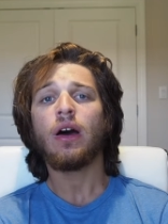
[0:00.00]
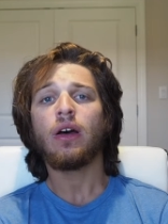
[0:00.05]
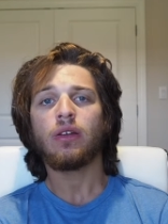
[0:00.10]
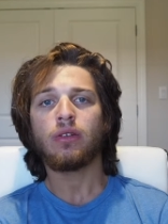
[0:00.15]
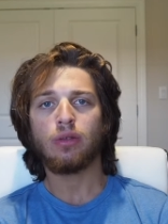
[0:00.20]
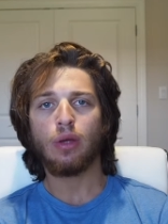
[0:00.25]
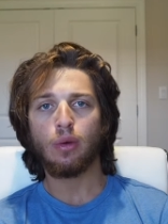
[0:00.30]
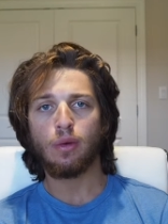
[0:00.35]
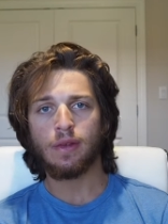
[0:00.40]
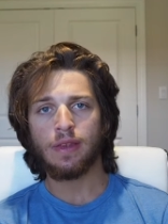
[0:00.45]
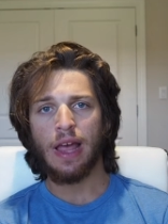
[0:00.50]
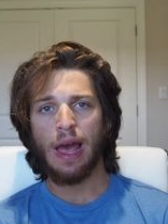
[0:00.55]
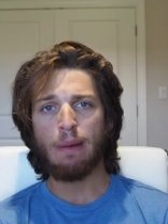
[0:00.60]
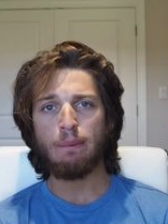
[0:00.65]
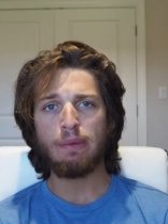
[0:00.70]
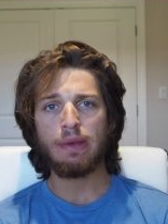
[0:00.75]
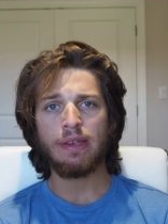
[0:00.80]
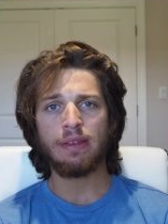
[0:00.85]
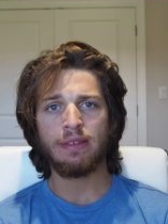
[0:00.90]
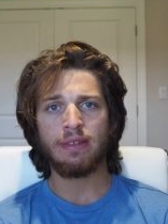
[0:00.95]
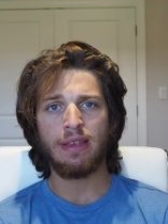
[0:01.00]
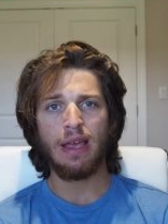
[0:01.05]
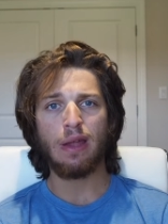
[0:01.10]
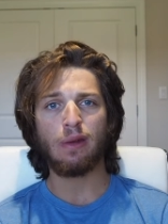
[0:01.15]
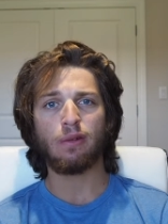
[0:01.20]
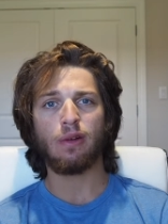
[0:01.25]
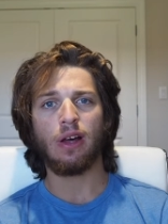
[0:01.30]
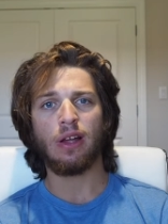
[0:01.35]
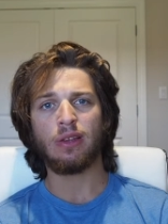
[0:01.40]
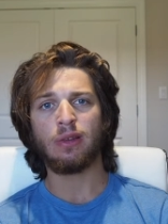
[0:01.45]
So with that being said,
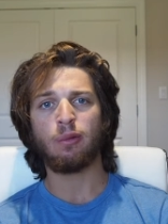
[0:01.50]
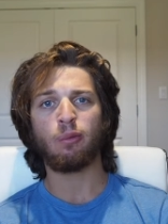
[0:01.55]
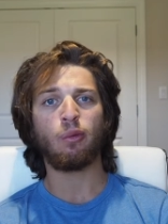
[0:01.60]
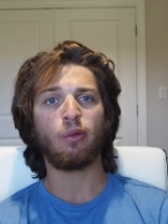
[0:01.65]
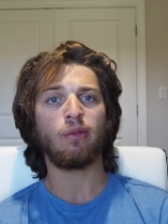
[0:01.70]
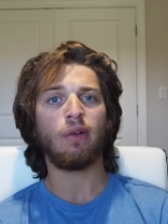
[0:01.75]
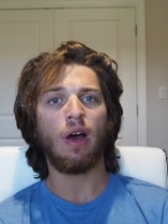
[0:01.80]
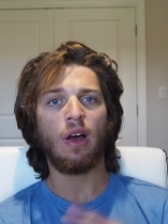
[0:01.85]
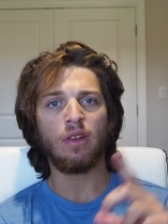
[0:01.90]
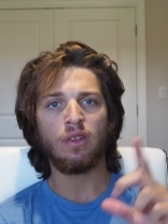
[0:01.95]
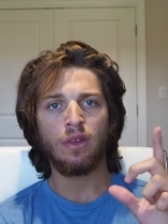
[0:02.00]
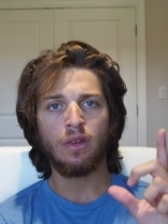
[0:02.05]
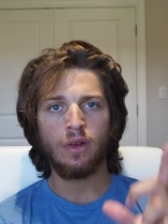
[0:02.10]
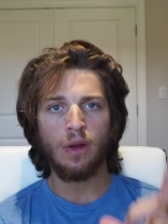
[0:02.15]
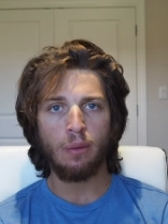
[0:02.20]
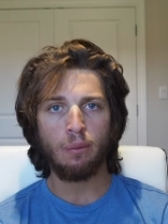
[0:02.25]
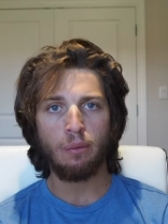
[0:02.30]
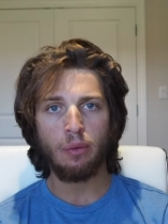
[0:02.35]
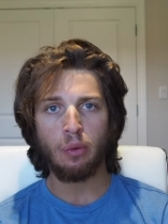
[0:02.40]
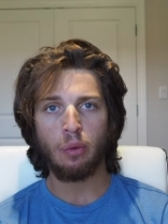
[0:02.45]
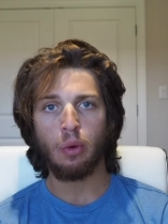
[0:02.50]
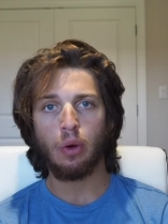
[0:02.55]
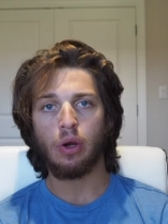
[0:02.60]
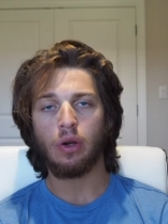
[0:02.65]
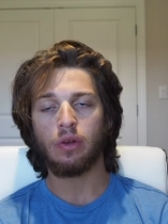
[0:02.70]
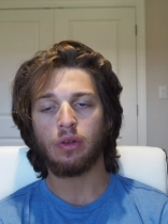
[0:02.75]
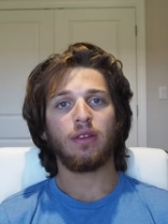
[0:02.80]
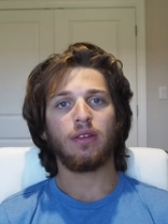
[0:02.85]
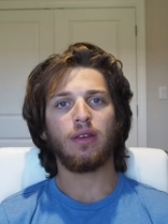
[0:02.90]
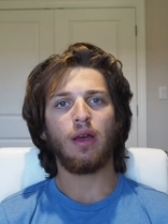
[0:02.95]
let's move on to number
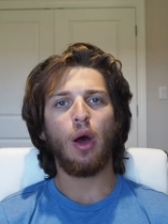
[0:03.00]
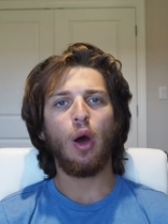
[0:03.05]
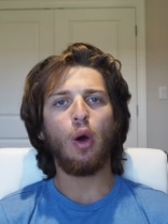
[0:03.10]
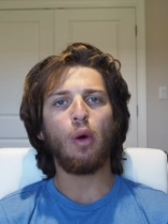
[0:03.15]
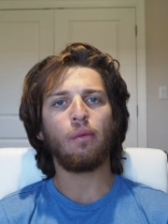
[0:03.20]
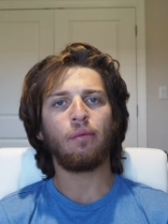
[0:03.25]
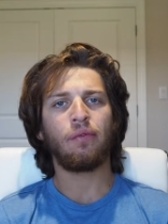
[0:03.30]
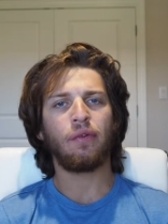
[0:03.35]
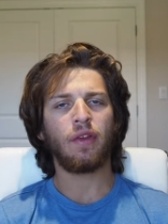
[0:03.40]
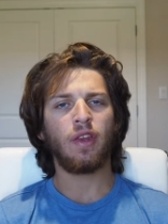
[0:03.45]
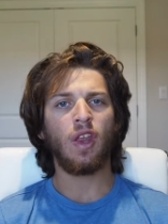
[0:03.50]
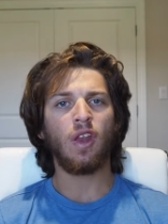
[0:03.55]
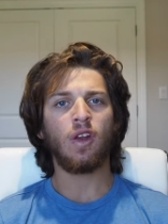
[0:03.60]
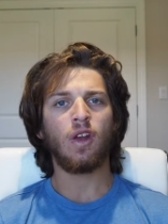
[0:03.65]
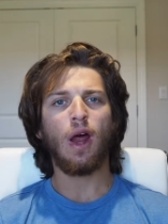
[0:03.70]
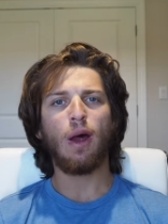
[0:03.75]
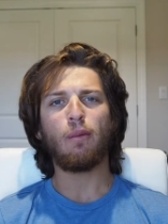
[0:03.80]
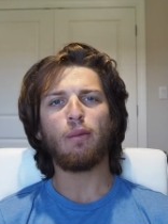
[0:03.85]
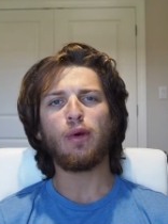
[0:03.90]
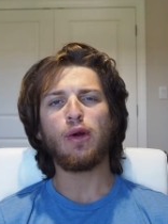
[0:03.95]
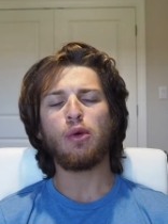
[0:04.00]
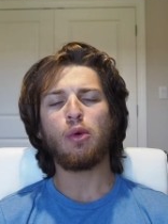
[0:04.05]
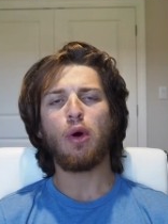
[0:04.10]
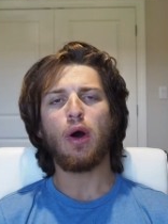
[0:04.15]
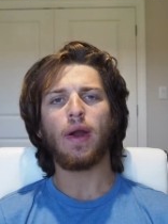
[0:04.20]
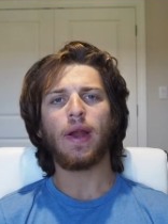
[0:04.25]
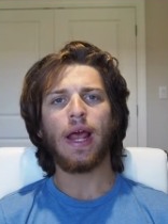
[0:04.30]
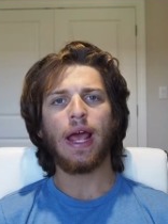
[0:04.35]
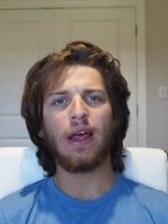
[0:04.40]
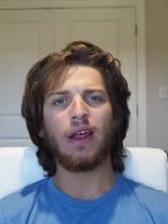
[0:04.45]
one. So for the number
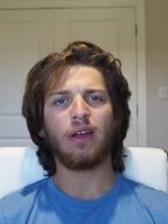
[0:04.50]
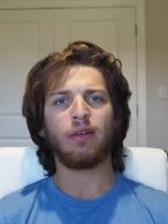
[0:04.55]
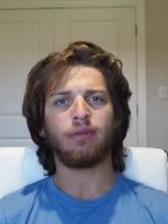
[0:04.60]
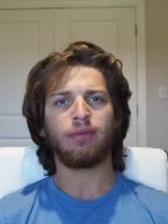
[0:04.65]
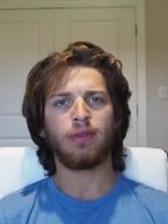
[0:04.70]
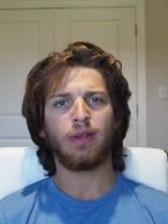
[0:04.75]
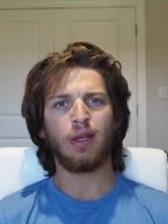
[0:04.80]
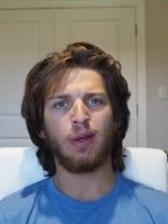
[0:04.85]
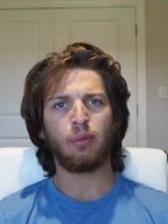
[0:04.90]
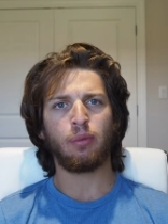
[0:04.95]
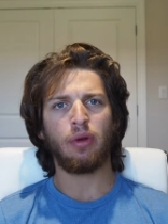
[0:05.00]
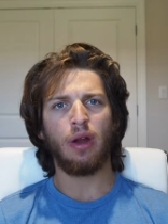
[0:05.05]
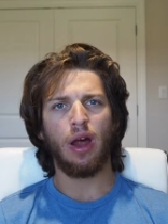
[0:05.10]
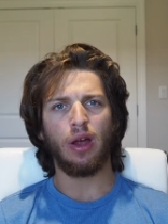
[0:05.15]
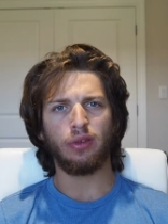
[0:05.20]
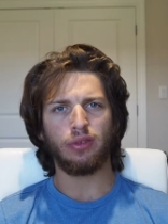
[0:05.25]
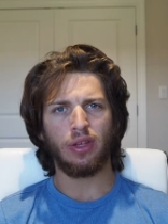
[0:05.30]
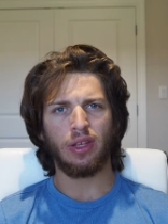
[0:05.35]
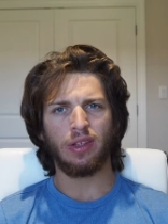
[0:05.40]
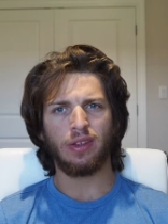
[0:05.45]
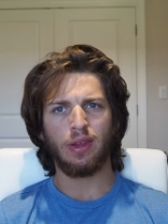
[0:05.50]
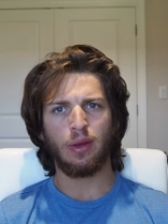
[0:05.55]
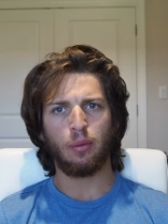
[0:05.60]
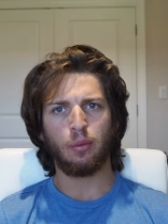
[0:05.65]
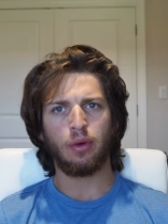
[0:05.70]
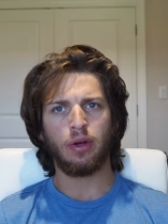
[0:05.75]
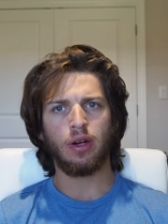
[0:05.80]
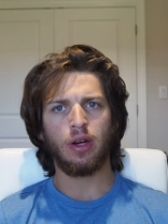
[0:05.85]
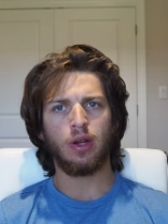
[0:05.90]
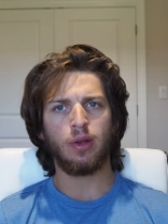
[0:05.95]
one N F T project that
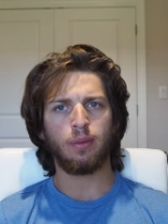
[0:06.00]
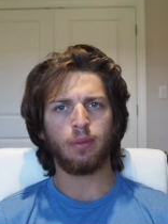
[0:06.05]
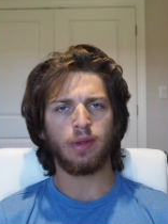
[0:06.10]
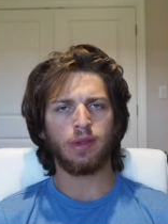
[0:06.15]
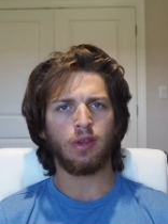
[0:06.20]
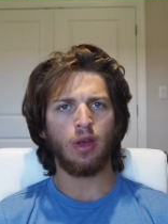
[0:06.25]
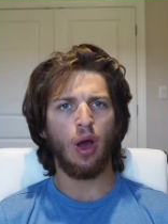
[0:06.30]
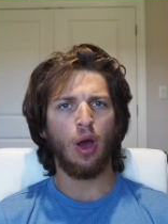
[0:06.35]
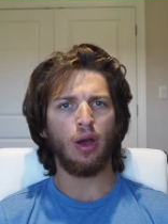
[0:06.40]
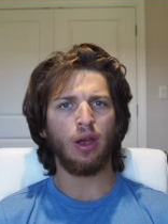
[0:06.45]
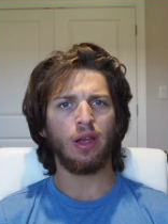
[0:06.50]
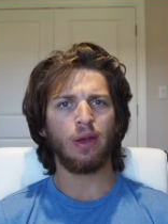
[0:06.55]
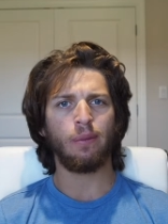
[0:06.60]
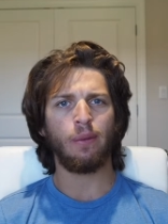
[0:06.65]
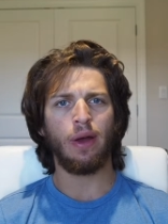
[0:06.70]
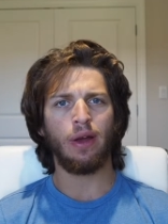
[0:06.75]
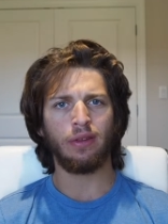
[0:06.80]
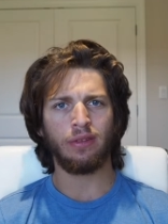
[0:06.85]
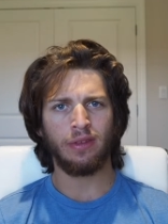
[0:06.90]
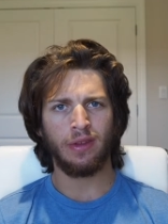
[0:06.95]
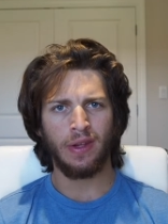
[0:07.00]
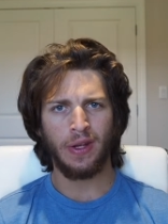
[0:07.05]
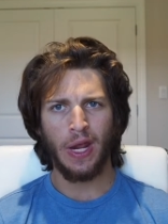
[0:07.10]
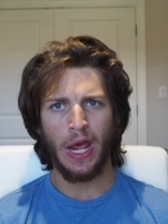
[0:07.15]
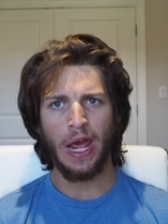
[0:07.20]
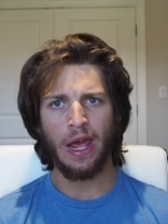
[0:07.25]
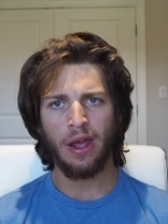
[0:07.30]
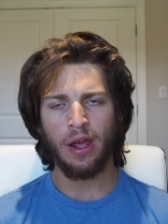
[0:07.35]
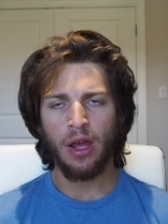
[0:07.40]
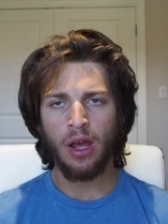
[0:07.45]
we're going to be talking about
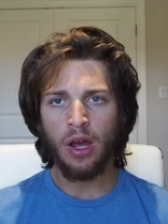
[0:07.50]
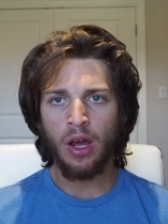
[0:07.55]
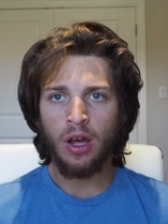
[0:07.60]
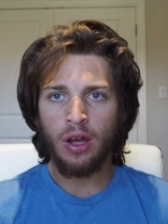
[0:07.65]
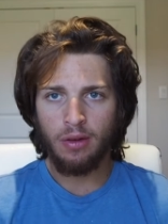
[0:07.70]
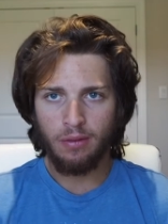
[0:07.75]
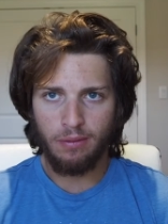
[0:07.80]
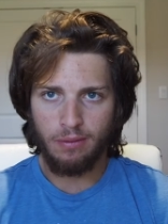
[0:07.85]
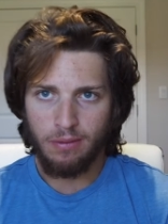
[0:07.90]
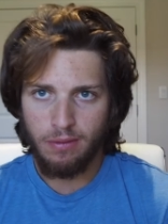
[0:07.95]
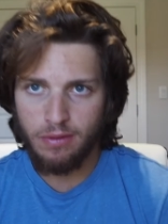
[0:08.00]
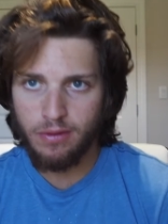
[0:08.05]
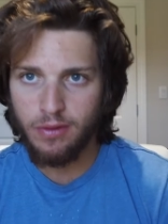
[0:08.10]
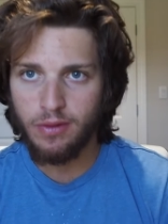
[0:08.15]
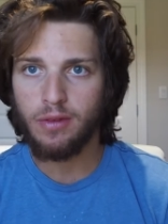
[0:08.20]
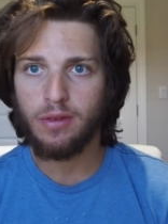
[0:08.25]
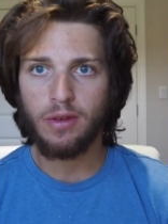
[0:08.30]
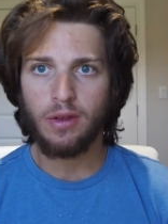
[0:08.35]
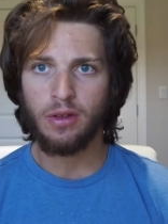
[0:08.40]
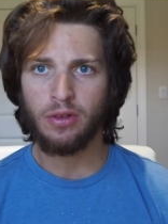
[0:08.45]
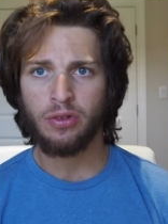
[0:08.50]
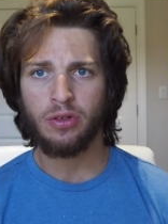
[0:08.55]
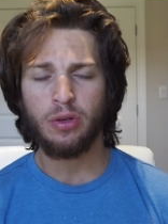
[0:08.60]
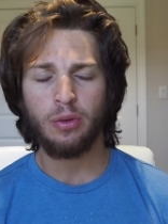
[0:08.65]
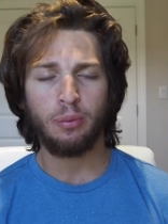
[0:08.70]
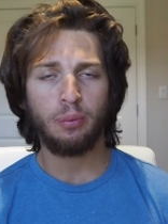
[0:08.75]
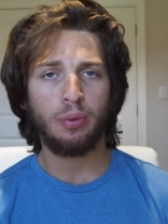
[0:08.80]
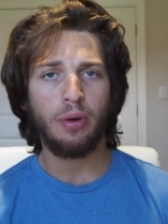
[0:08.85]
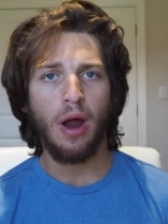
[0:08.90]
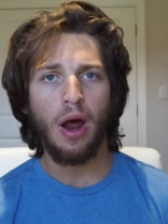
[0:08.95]
today, this
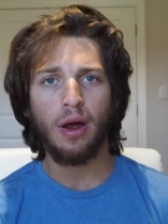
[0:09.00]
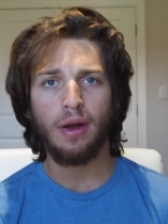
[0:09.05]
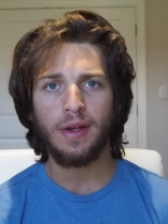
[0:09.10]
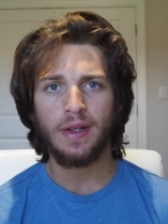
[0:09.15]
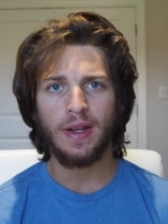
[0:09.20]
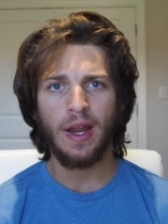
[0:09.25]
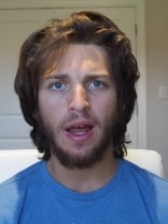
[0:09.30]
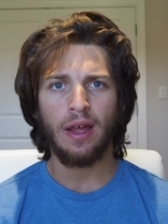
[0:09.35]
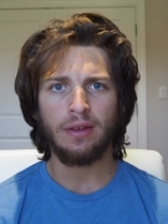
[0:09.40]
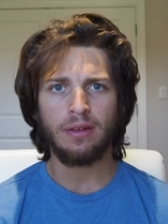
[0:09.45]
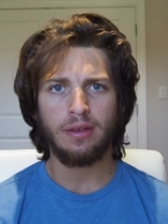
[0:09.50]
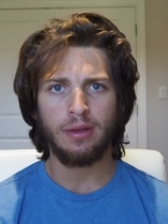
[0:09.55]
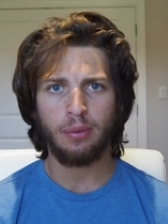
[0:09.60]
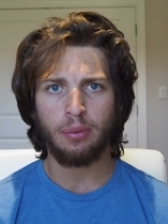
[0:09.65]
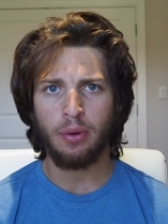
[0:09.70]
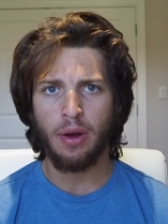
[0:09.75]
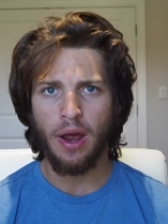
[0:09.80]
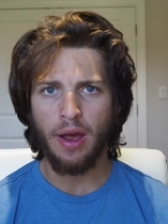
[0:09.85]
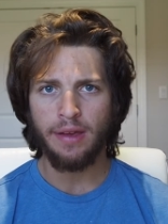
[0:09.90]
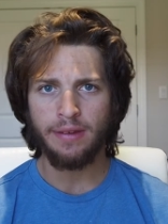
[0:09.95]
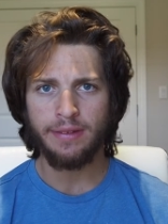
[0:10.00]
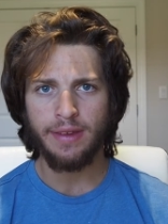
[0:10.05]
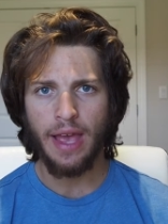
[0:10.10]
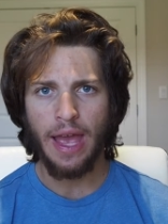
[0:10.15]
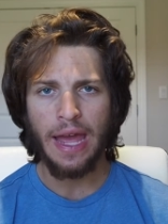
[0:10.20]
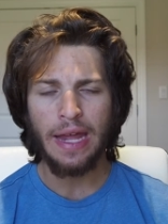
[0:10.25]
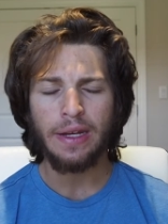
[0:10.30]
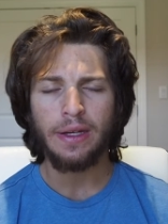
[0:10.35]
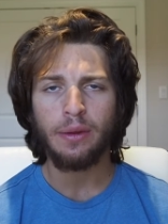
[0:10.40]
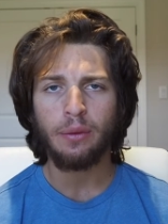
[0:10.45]
should probably not surprise
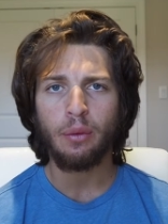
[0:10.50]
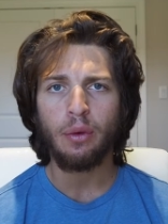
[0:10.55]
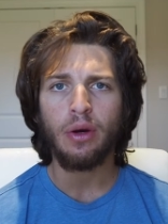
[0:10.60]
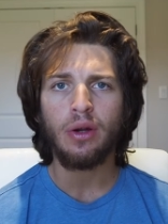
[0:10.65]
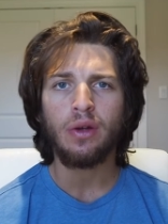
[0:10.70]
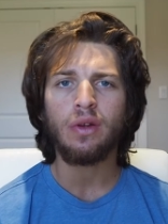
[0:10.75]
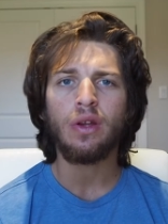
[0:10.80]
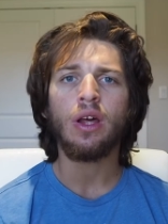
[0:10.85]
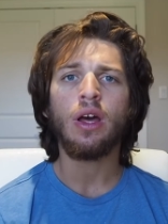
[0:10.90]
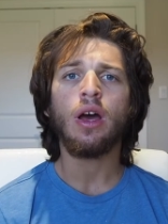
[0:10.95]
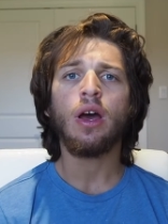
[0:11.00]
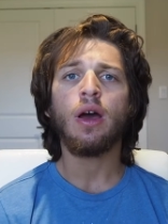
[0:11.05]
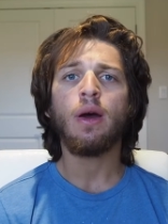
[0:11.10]
anyone